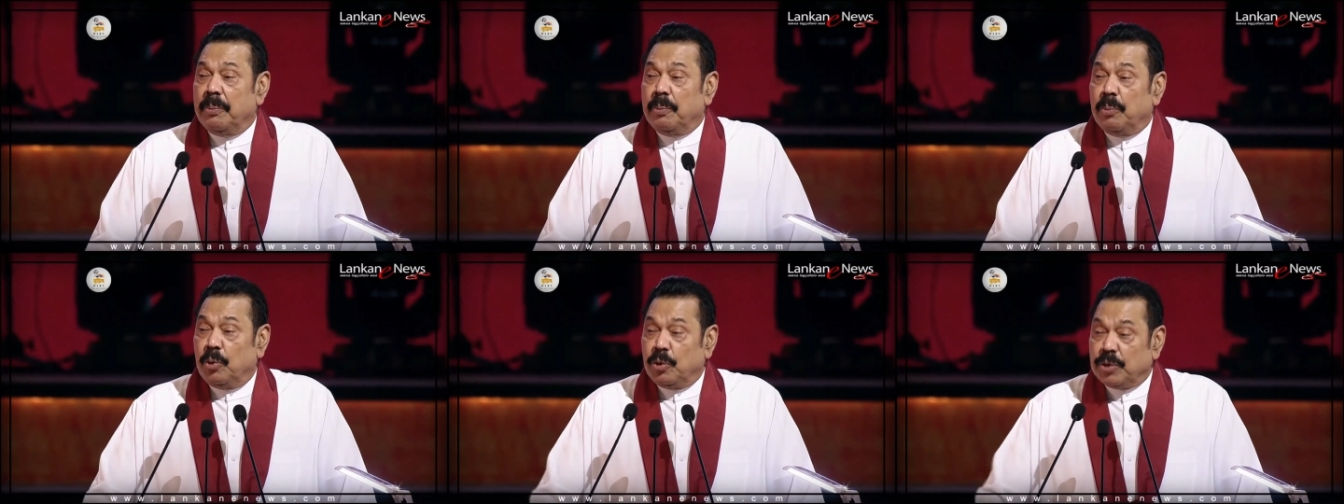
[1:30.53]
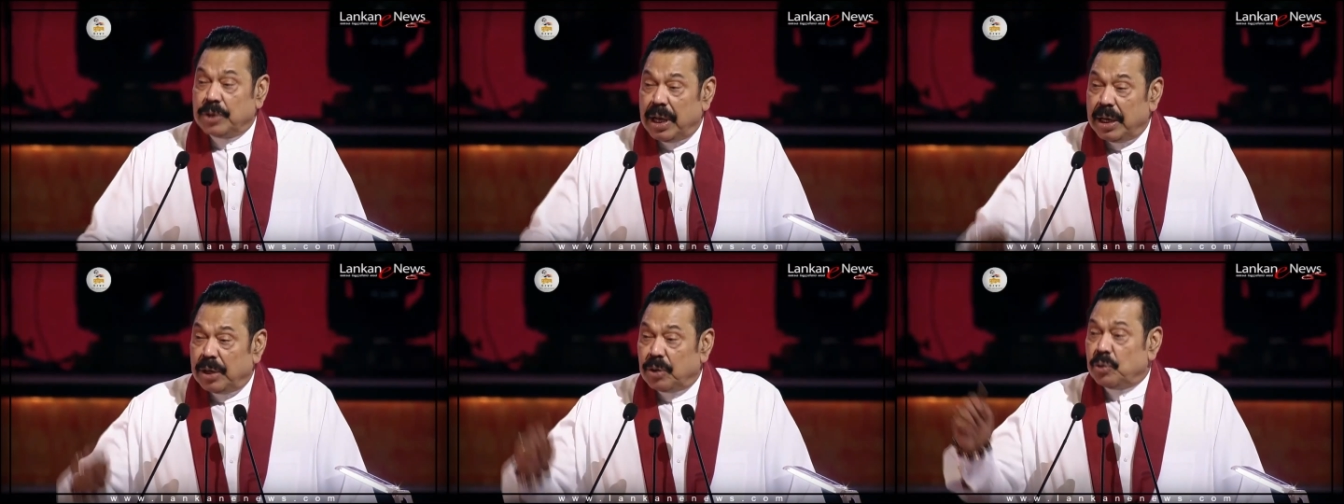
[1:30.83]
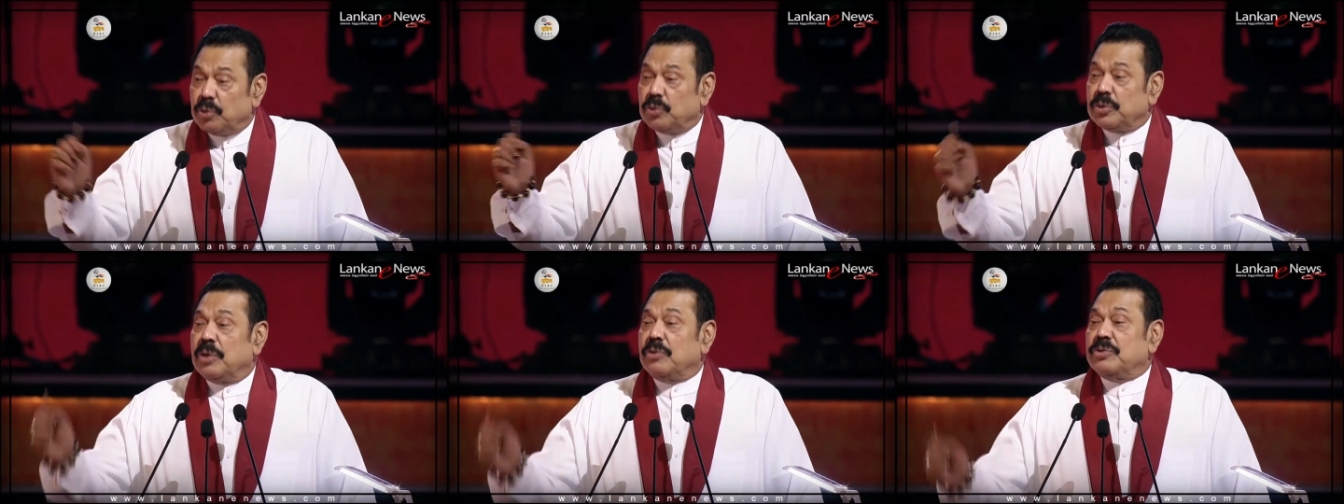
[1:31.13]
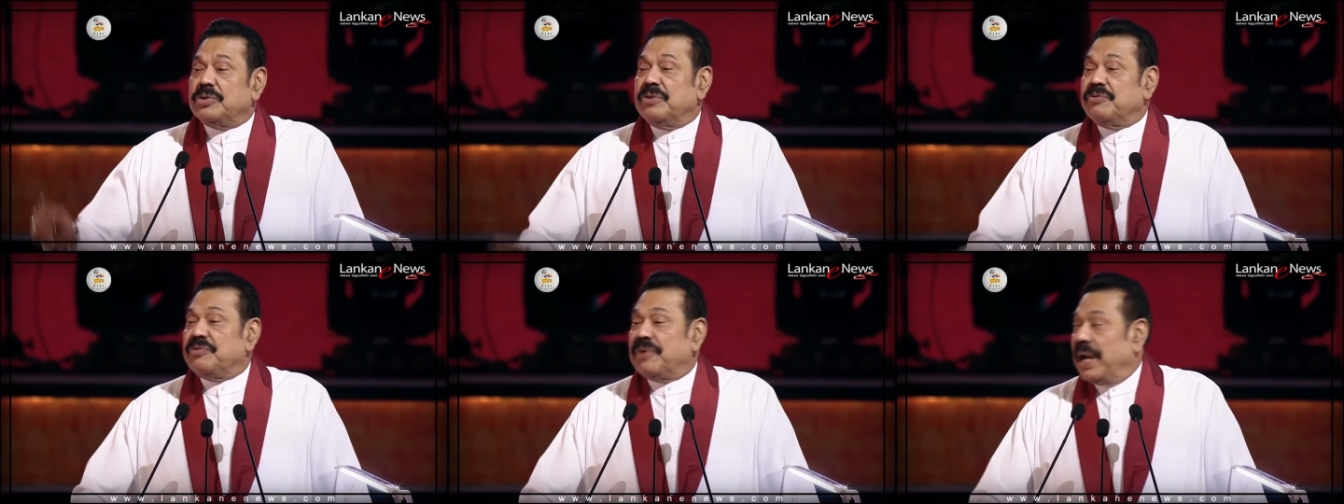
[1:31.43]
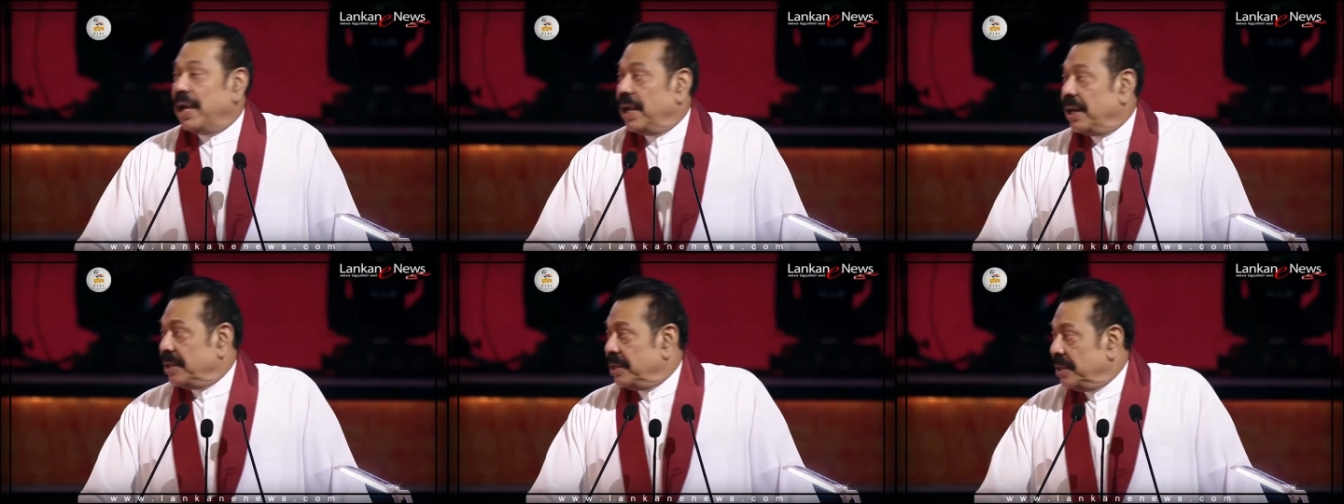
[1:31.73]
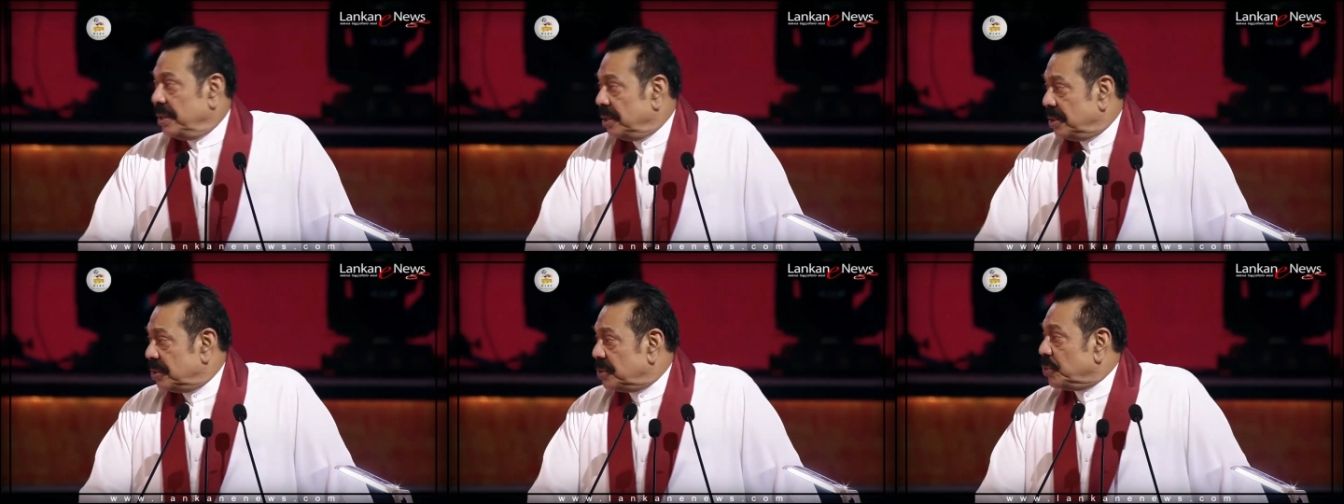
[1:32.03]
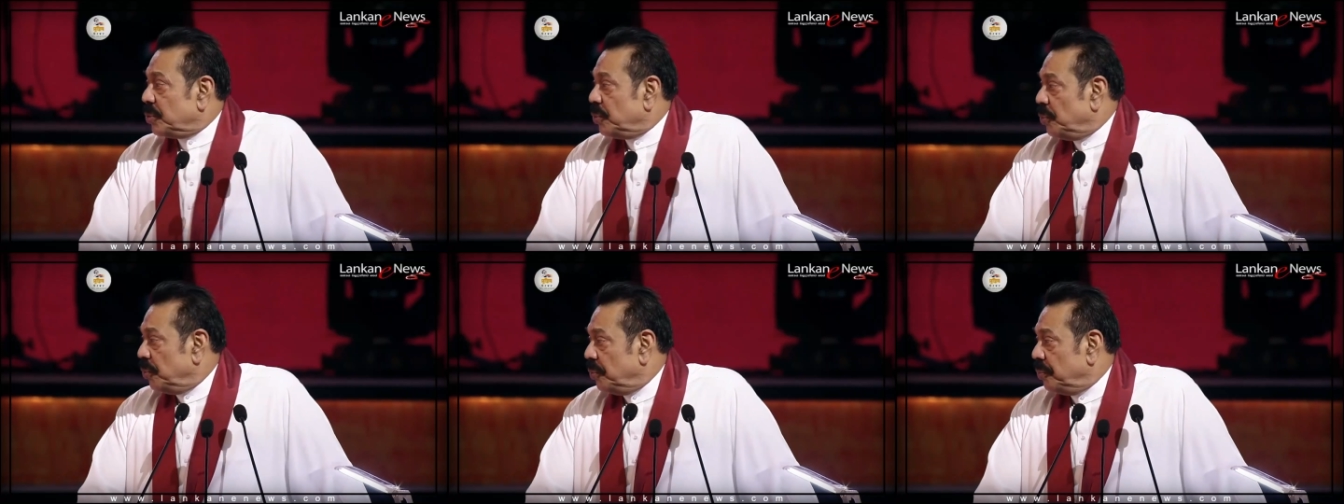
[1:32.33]
more than 2,500 years
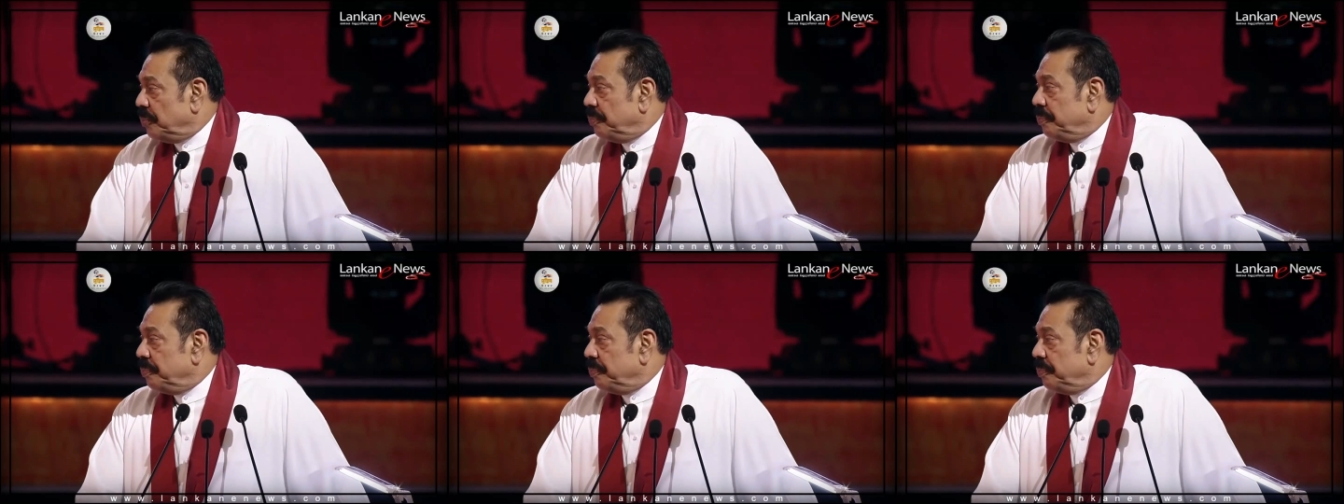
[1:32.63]
ago.